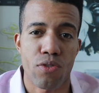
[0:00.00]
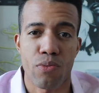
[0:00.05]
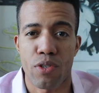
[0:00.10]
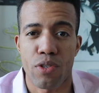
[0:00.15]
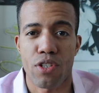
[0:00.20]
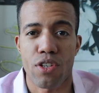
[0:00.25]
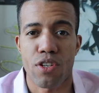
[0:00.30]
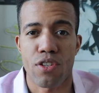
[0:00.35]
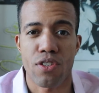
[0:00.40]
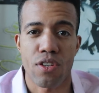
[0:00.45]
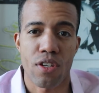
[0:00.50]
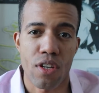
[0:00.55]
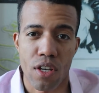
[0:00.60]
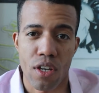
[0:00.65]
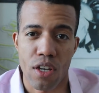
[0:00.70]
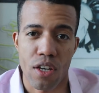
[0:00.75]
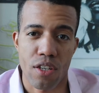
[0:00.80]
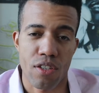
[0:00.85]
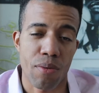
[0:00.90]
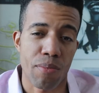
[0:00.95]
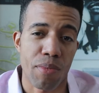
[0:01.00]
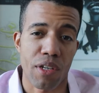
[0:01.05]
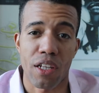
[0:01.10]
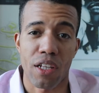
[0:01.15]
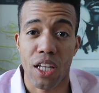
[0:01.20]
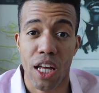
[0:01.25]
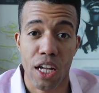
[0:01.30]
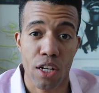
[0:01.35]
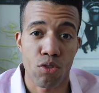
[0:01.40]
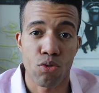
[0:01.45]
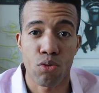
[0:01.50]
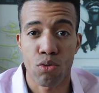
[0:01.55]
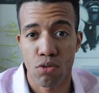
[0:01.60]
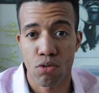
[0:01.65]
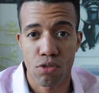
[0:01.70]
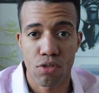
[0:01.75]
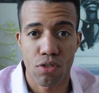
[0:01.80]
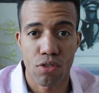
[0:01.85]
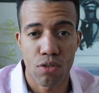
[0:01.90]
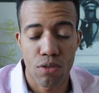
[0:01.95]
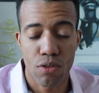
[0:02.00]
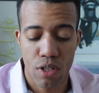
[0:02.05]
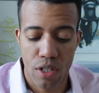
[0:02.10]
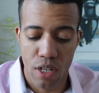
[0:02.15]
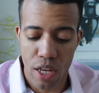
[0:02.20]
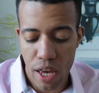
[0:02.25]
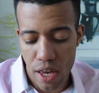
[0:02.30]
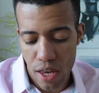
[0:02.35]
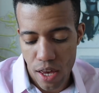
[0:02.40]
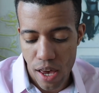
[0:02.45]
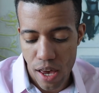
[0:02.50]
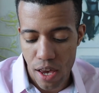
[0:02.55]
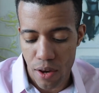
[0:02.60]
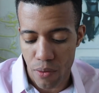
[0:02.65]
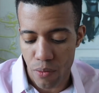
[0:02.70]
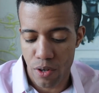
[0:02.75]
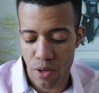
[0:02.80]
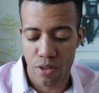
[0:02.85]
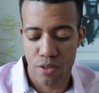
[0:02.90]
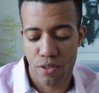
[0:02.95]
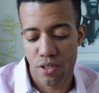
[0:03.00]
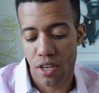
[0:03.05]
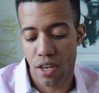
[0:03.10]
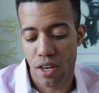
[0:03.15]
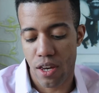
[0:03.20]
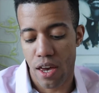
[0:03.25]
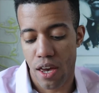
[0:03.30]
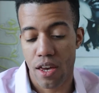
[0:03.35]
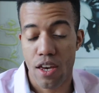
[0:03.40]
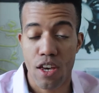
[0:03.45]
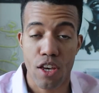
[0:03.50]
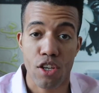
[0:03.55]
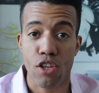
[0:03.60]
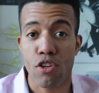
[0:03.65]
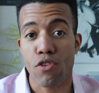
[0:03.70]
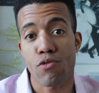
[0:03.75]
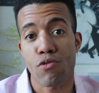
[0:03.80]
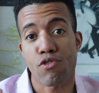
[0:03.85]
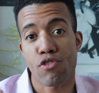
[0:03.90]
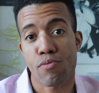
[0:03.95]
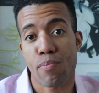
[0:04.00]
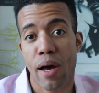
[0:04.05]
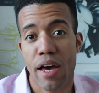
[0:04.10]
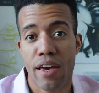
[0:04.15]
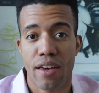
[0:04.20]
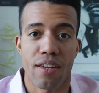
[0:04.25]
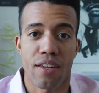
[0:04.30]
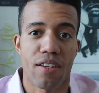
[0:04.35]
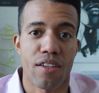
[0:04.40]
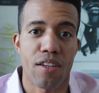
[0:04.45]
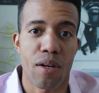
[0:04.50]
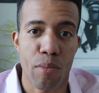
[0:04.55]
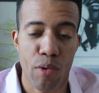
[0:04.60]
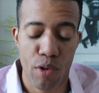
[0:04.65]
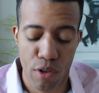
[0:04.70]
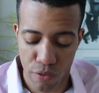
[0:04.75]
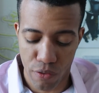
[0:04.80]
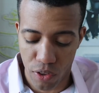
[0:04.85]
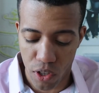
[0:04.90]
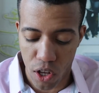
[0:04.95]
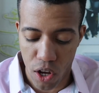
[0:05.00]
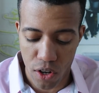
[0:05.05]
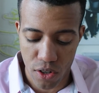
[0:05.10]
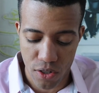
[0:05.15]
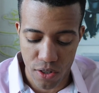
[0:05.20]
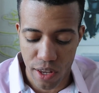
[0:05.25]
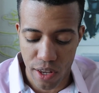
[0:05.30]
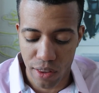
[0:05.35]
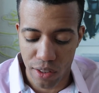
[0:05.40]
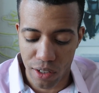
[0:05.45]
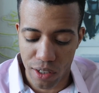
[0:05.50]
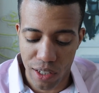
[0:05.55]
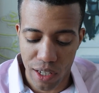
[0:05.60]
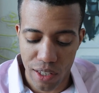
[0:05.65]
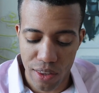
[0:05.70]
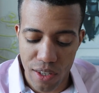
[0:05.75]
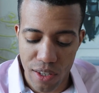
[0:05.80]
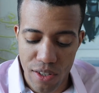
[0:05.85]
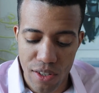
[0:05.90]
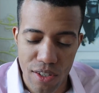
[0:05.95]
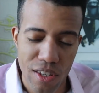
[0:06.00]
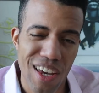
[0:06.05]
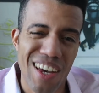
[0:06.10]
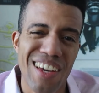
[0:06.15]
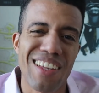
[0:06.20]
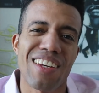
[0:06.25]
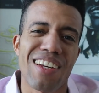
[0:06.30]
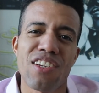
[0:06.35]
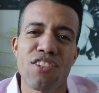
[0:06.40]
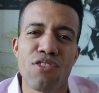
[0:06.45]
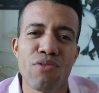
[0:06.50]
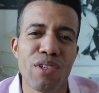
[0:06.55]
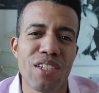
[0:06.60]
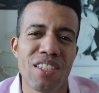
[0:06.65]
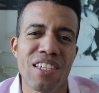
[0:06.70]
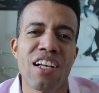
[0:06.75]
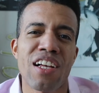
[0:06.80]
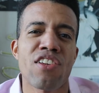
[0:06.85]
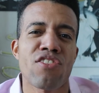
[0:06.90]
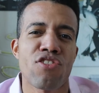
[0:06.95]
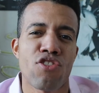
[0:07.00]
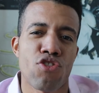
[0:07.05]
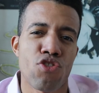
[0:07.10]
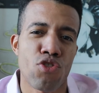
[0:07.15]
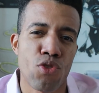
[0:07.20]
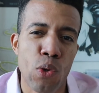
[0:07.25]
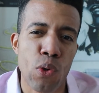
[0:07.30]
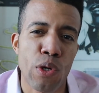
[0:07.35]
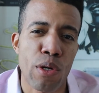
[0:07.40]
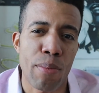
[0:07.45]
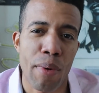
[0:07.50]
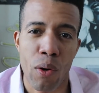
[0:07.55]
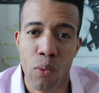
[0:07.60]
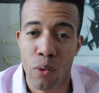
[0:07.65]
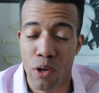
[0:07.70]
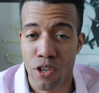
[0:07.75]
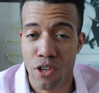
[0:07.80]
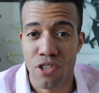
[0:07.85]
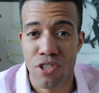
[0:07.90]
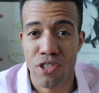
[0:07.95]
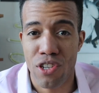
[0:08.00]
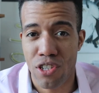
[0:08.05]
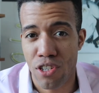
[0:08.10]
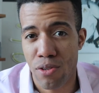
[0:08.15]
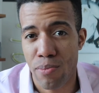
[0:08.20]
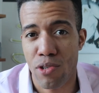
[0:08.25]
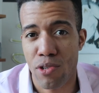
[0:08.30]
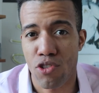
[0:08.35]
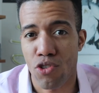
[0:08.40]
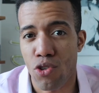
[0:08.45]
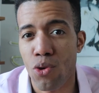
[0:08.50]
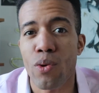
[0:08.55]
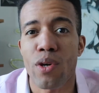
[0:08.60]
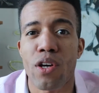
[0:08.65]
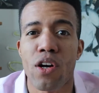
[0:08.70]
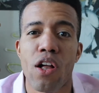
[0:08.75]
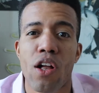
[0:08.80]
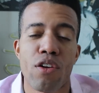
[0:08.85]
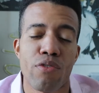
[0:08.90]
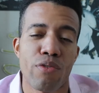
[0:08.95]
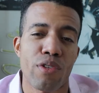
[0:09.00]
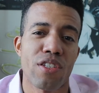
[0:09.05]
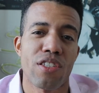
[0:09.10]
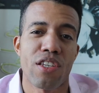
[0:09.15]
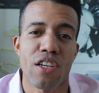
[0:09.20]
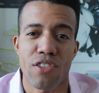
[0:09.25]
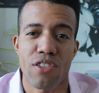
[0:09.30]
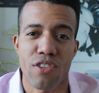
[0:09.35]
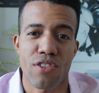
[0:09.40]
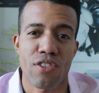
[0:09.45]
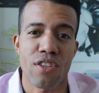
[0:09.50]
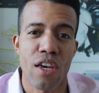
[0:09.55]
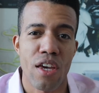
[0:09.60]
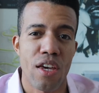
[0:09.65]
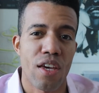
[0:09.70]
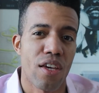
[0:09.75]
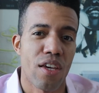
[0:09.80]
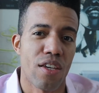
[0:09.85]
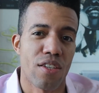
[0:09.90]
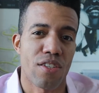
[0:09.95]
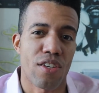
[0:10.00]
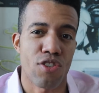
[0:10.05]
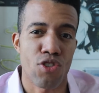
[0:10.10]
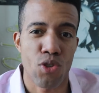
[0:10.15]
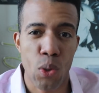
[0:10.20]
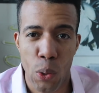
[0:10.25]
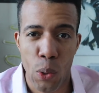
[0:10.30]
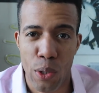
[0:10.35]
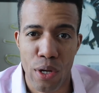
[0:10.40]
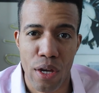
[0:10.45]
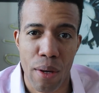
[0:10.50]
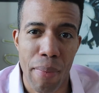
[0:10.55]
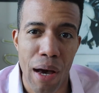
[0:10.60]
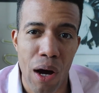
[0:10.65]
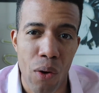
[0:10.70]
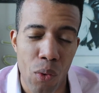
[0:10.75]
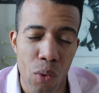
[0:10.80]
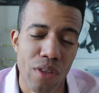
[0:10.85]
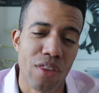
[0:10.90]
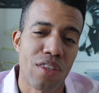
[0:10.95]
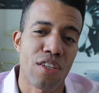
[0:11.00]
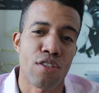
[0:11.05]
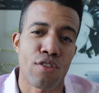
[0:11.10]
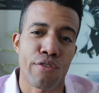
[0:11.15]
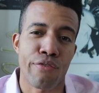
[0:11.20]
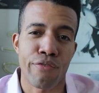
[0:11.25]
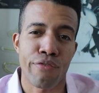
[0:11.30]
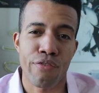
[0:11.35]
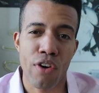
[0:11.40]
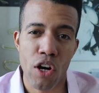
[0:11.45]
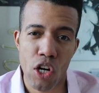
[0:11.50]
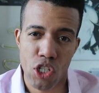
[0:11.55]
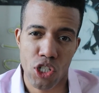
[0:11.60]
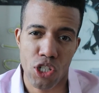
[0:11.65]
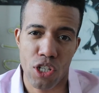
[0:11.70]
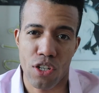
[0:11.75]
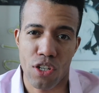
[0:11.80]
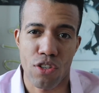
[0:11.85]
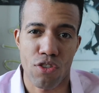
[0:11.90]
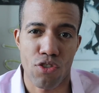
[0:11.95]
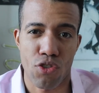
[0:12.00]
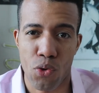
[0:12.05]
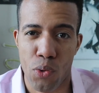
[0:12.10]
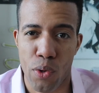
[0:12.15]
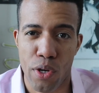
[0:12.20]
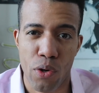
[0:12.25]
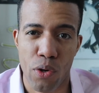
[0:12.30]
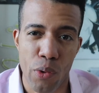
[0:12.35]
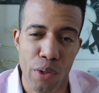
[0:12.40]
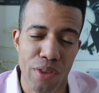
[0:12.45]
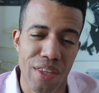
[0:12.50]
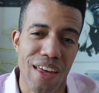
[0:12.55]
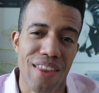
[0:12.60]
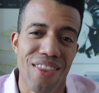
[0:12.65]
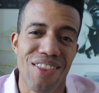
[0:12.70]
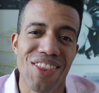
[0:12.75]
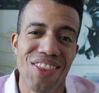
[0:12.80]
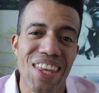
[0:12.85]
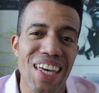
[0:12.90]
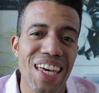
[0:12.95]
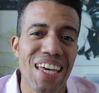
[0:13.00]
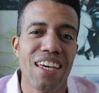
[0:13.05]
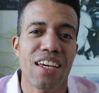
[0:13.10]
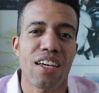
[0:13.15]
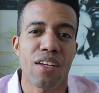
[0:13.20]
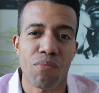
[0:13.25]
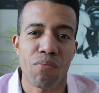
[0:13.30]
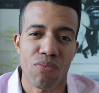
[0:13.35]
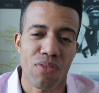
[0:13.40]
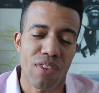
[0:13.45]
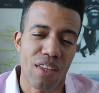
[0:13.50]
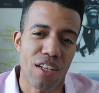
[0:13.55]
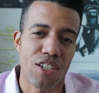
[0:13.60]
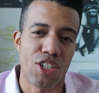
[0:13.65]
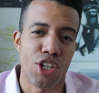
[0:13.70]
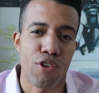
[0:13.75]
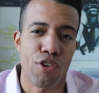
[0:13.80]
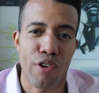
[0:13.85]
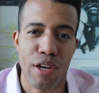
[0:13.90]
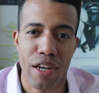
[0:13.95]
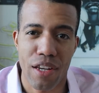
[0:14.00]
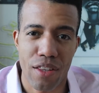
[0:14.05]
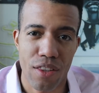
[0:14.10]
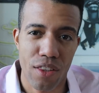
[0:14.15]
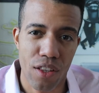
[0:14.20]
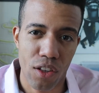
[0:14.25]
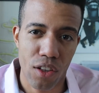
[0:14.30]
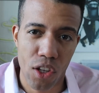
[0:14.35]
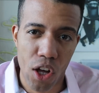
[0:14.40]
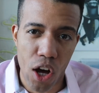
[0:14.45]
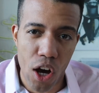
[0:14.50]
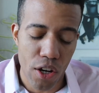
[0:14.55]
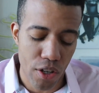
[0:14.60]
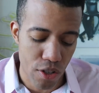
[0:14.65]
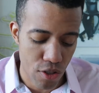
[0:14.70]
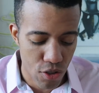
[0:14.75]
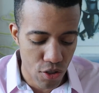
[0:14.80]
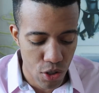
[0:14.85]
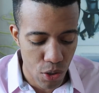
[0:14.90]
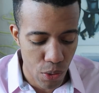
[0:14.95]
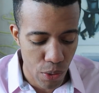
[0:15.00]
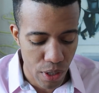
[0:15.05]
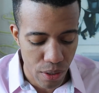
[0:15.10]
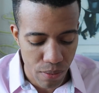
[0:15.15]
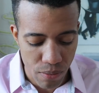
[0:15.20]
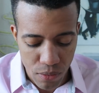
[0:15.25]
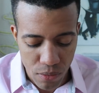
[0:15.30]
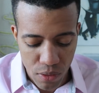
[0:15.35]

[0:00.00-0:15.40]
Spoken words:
which is something a lot of tools do today. Hey, we're seeing a huge spike in a number of logs that look like this. That doesn't really tell us a story about what our system is doing. All it really tells us is a story about what this function is doing, what that thing that generated the log is doing.